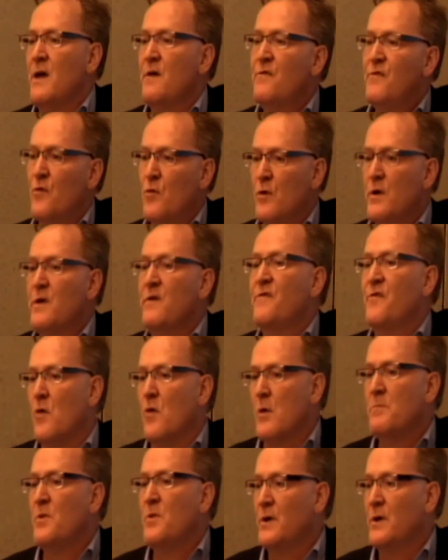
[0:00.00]
a
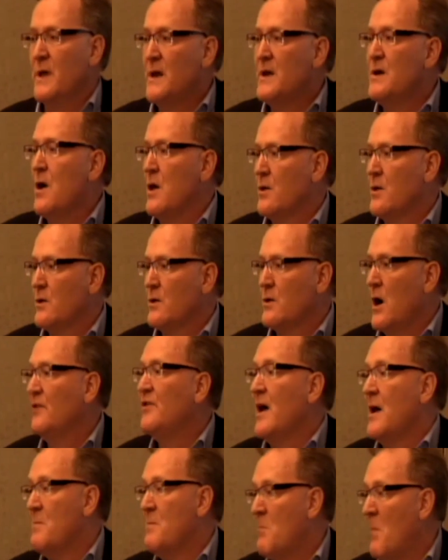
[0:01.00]
forty-four billion dollar
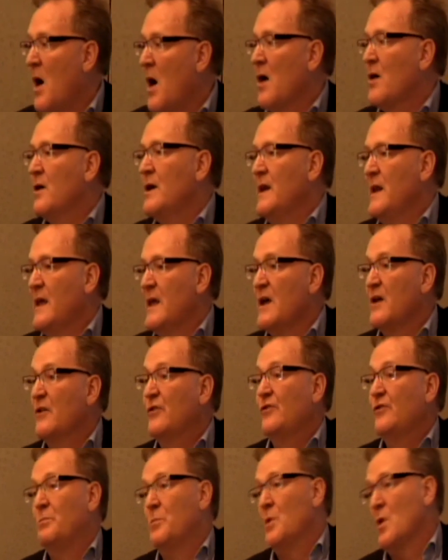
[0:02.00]
content marketing
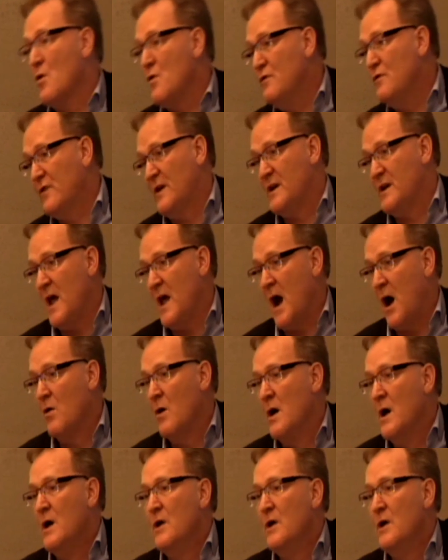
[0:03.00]
explosion now,